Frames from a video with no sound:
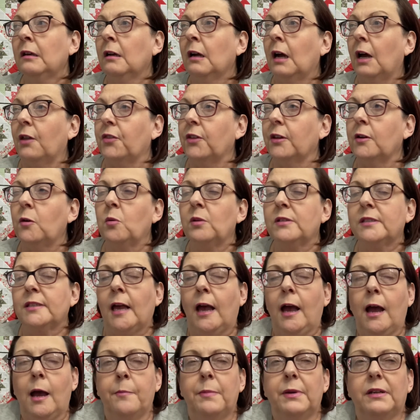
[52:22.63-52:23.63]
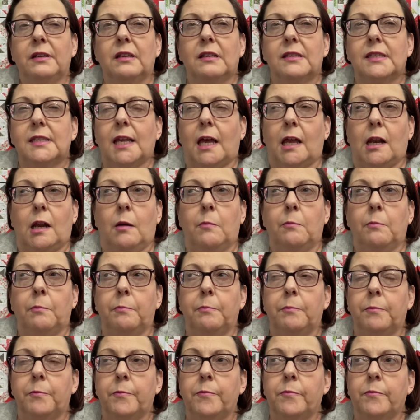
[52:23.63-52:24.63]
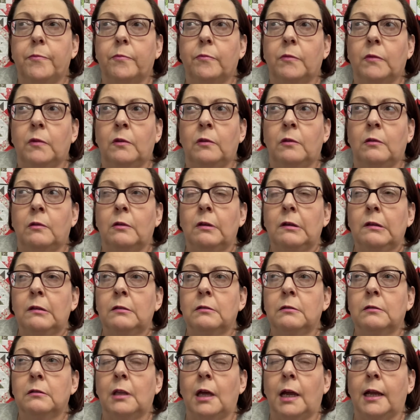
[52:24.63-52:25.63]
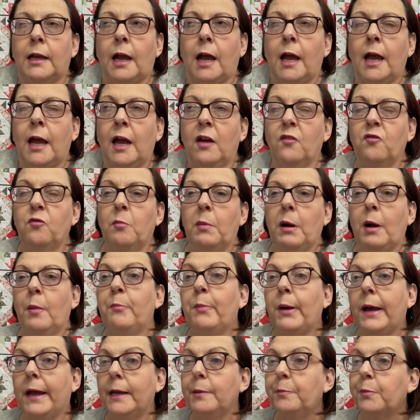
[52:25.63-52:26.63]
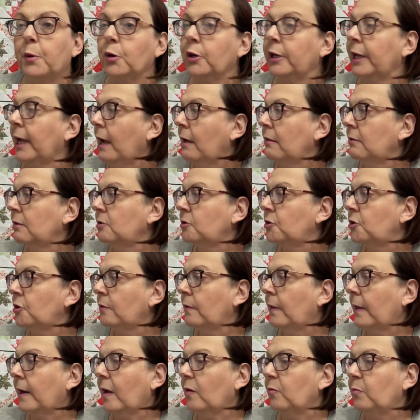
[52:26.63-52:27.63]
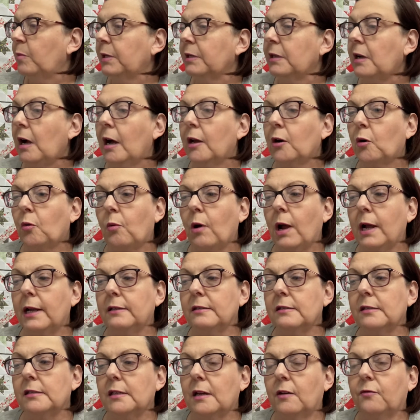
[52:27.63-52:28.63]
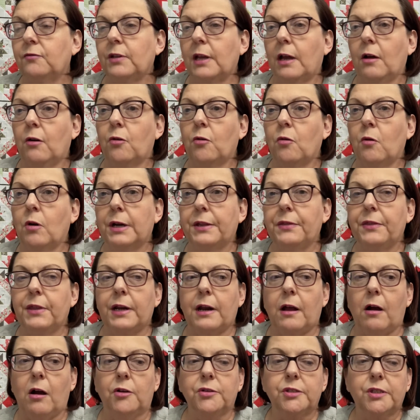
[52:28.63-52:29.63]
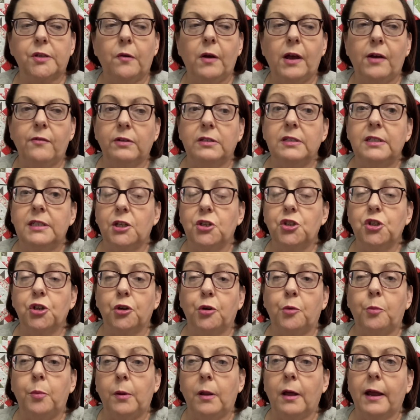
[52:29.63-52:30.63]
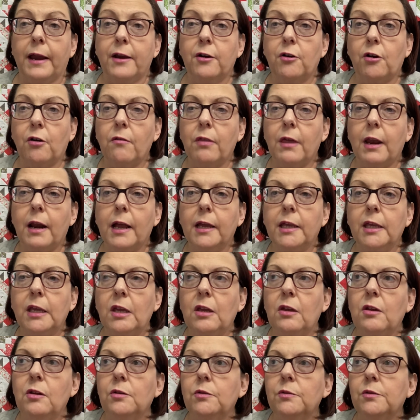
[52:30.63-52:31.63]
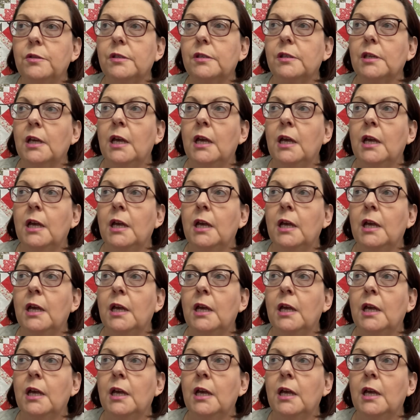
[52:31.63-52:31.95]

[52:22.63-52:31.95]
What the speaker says: think what's happened is that I have my paper calendar that I've been kind of writing stuff down on, and then I also have a digital planner that I use.